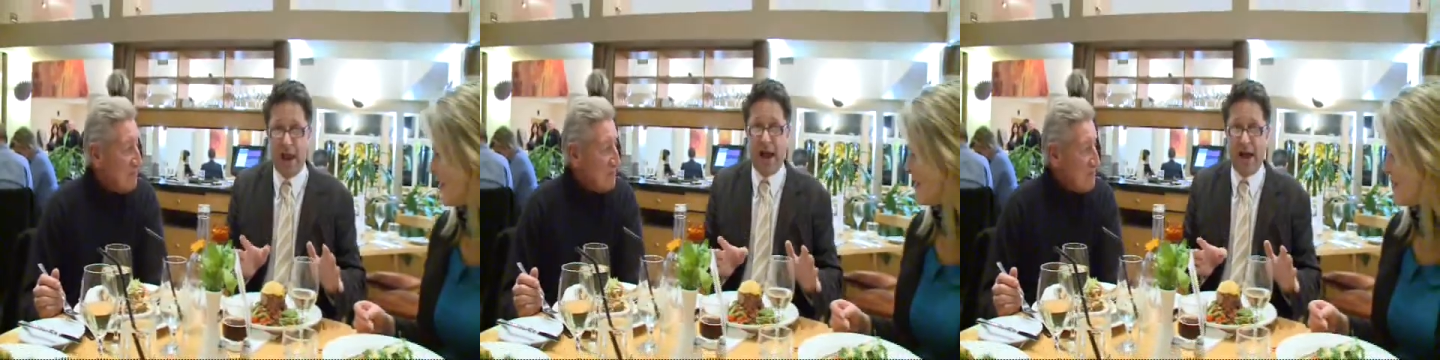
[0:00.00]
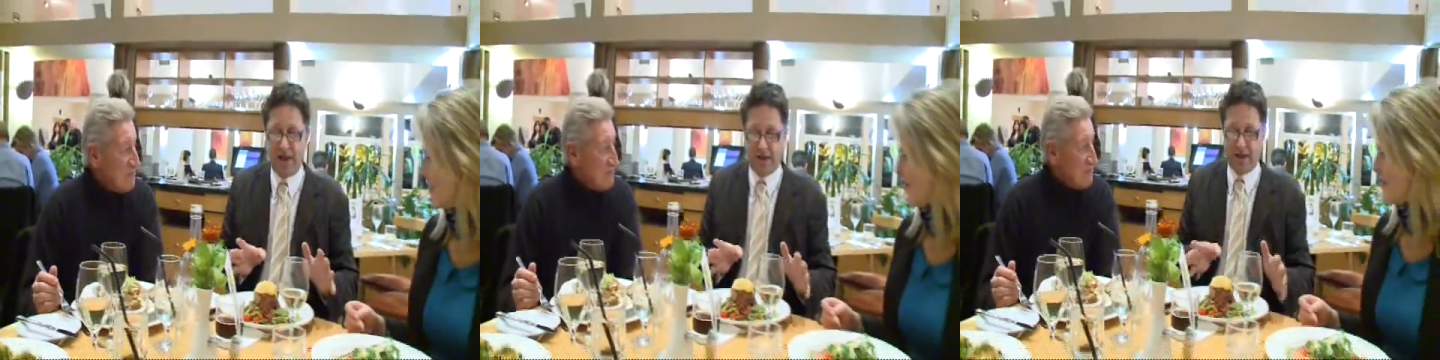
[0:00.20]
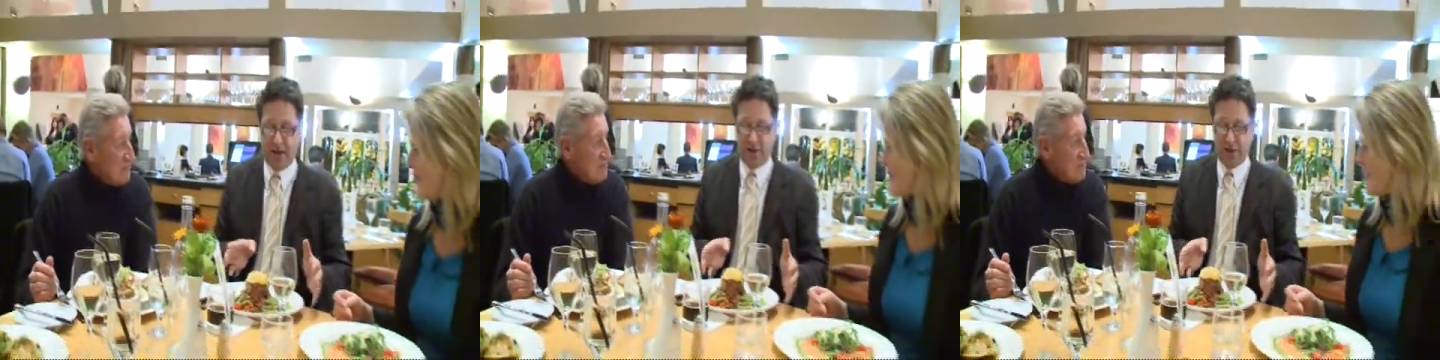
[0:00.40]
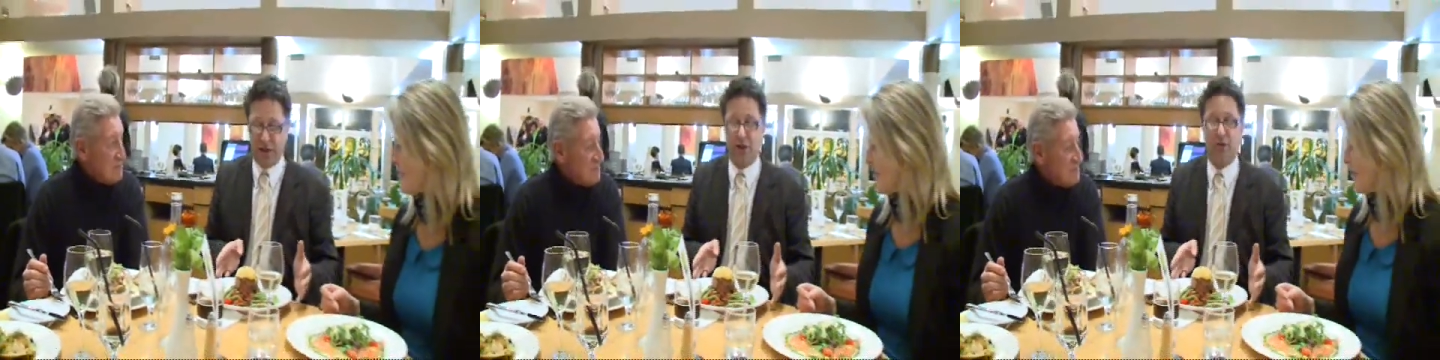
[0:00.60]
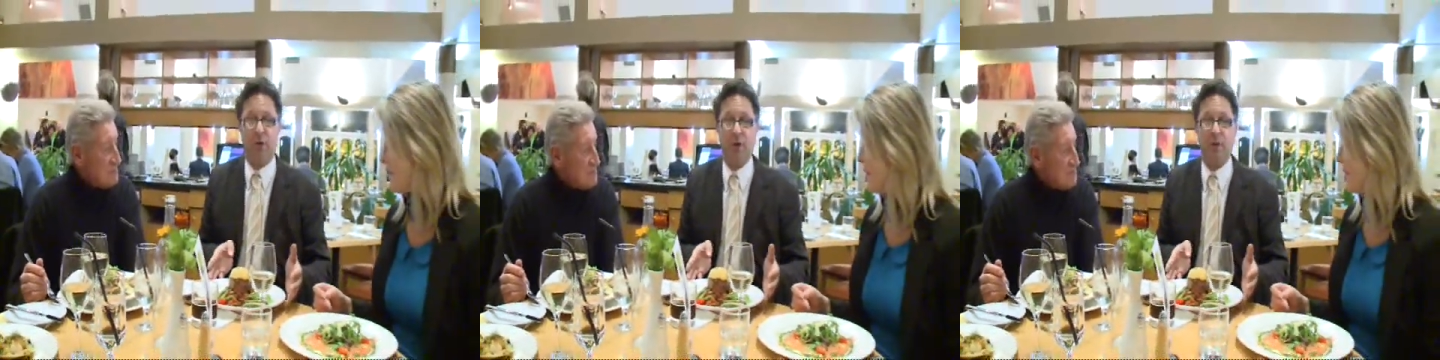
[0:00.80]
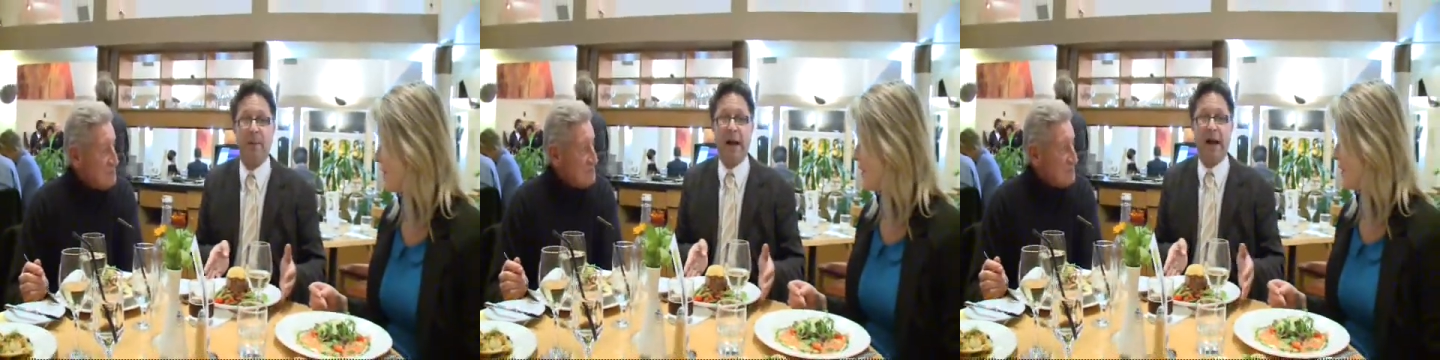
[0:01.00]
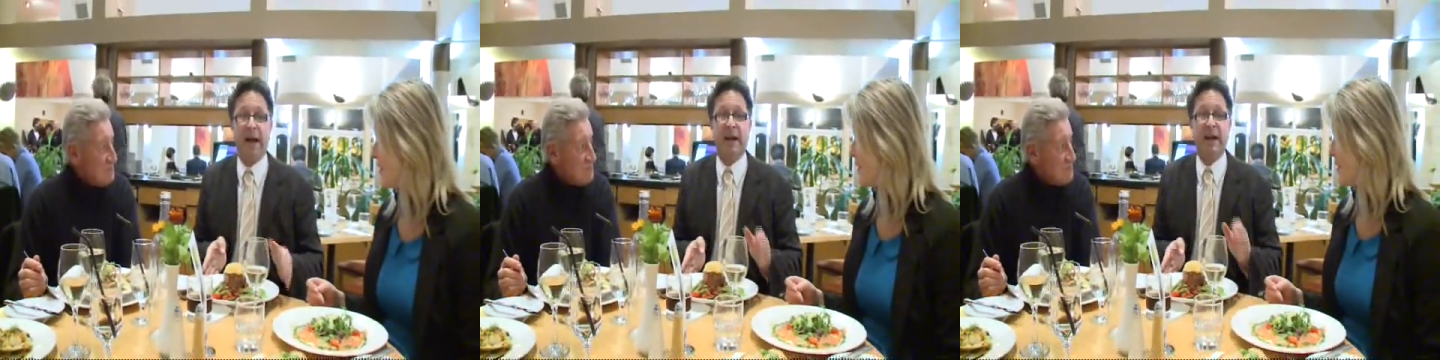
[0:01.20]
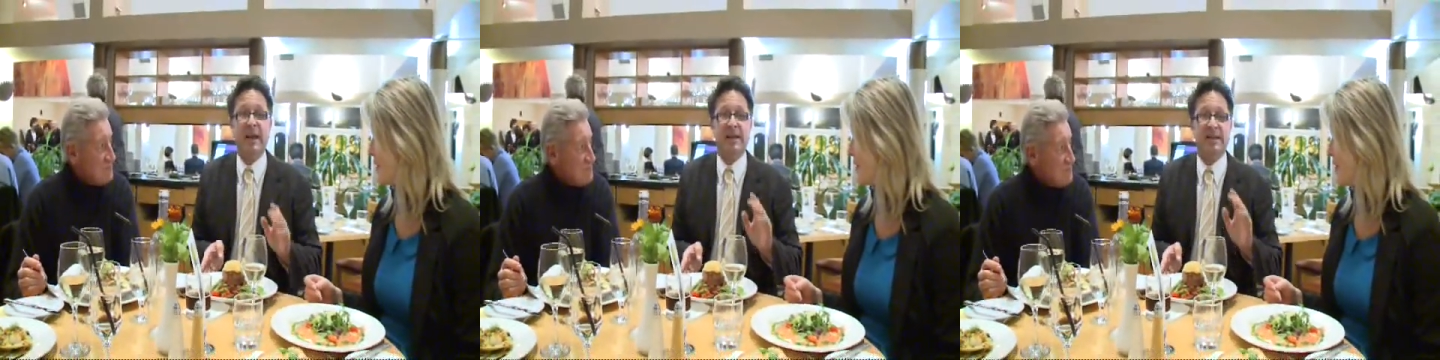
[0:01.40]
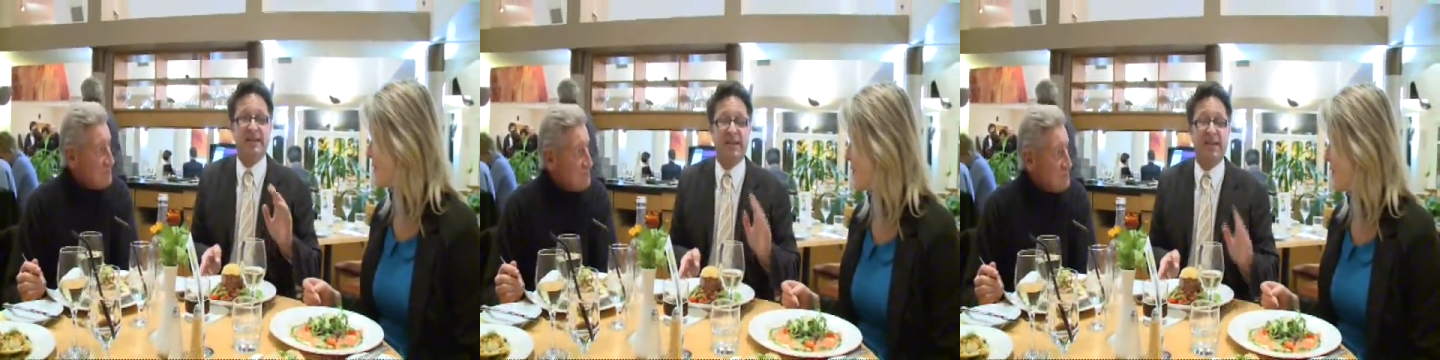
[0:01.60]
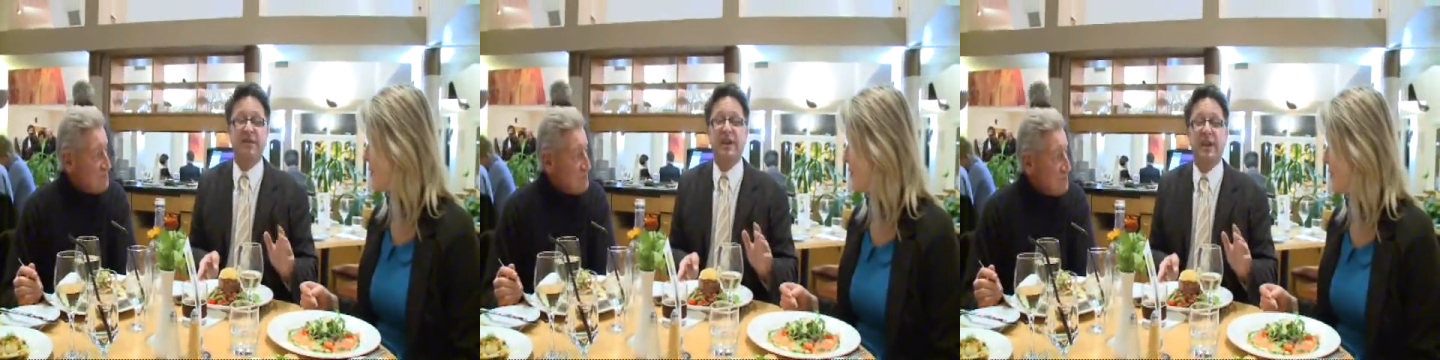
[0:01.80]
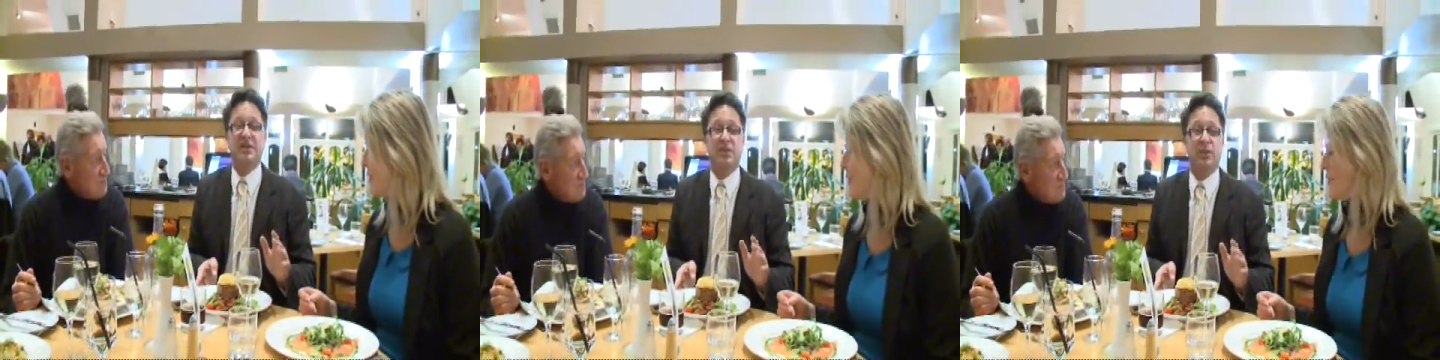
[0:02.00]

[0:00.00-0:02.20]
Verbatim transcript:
Speaker 1: out the Chateau on the Park seven days